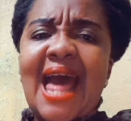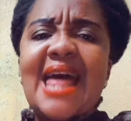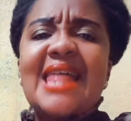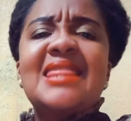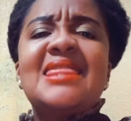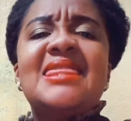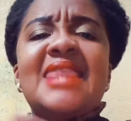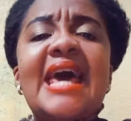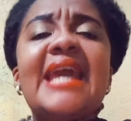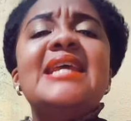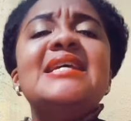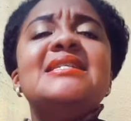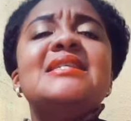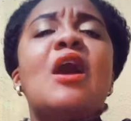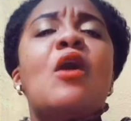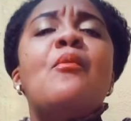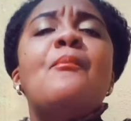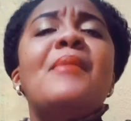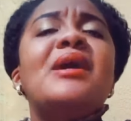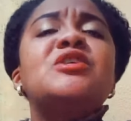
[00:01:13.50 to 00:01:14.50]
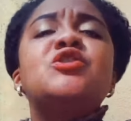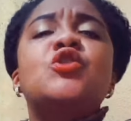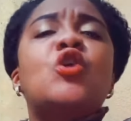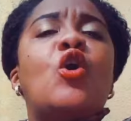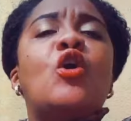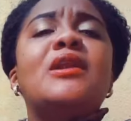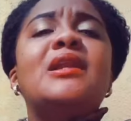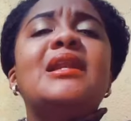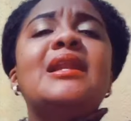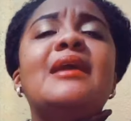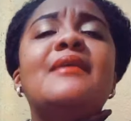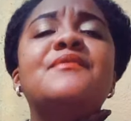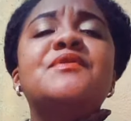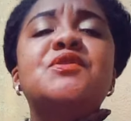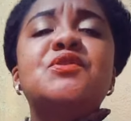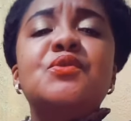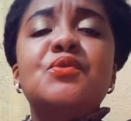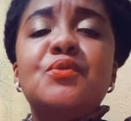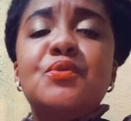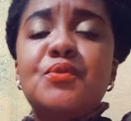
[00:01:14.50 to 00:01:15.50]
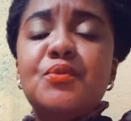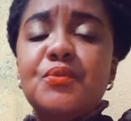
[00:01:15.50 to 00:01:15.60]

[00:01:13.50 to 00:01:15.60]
That is how much God loves you.